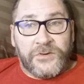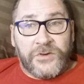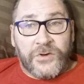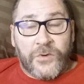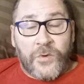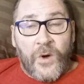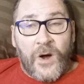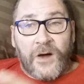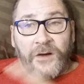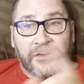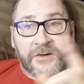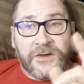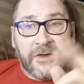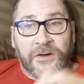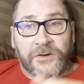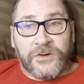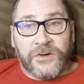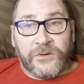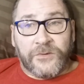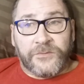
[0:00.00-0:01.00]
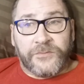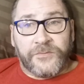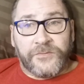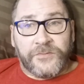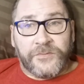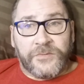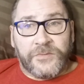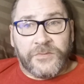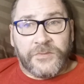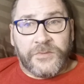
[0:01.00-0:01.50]
to go out and kill you.
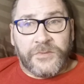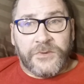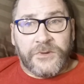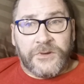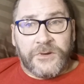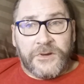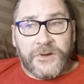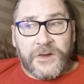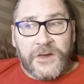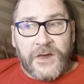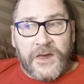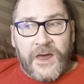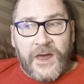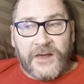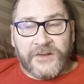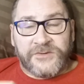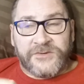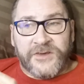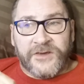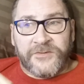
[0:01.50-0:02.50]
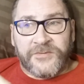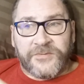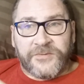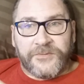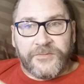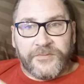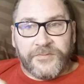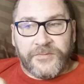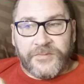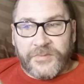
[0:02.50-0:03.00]
As if
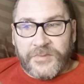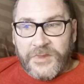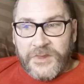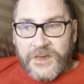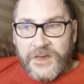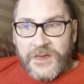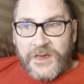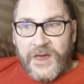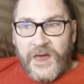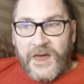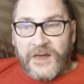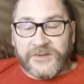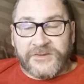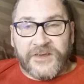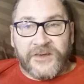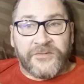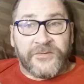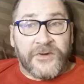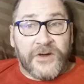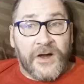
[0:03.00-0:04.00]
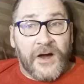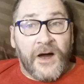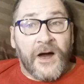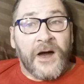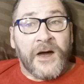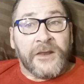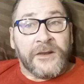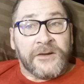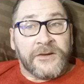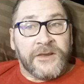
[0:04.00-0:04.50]

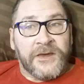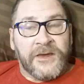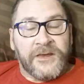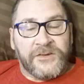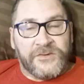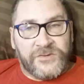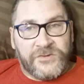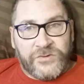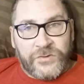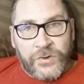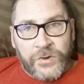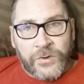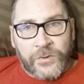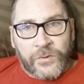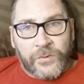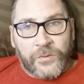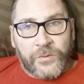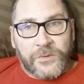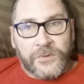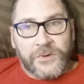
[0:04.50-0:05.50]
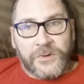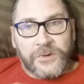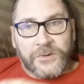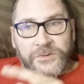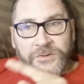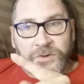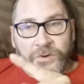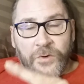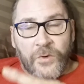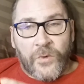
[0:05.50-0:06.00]
God needs you
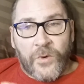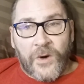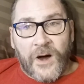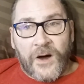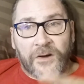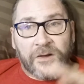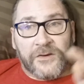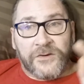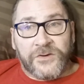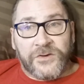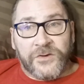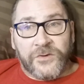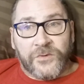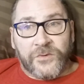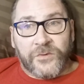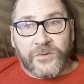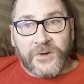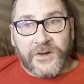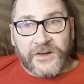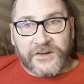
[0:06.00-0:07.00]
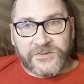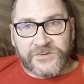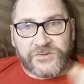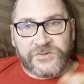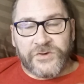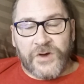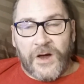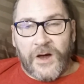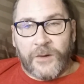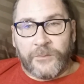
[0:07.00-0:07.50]
to go out and do its
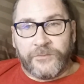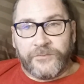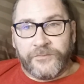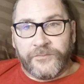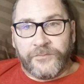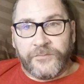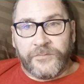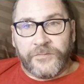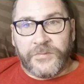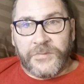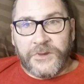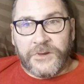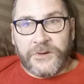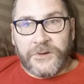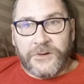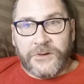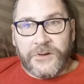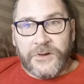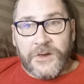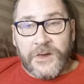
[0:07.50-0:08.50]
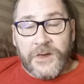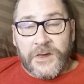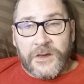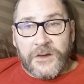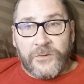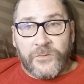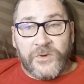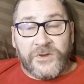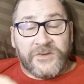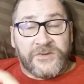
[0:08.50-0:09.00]
job.
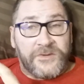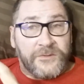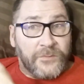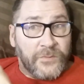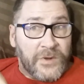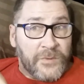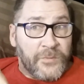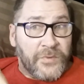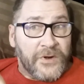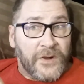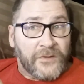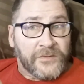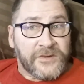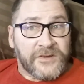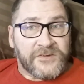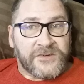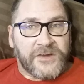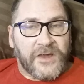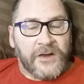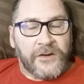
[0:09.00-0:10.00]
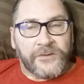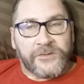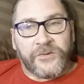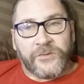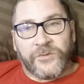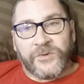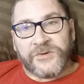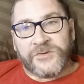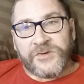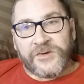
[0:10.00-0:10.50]
We put all these
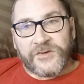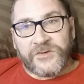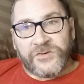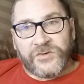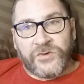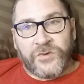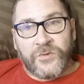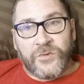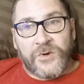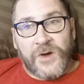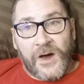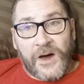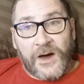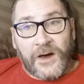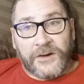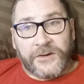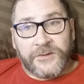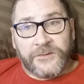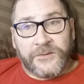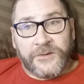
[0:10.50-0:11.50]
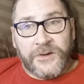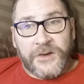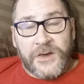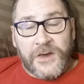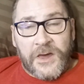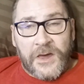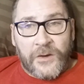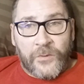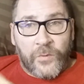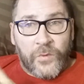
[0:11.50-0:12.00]
characteristics to God
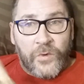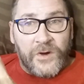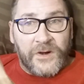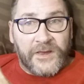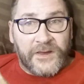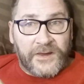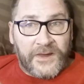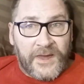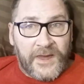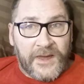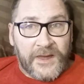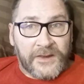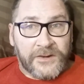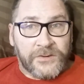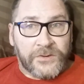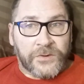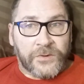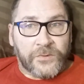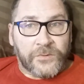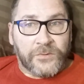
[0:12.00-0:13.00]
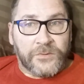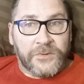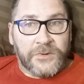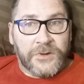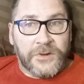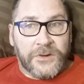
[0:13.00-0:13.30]
and what it can do,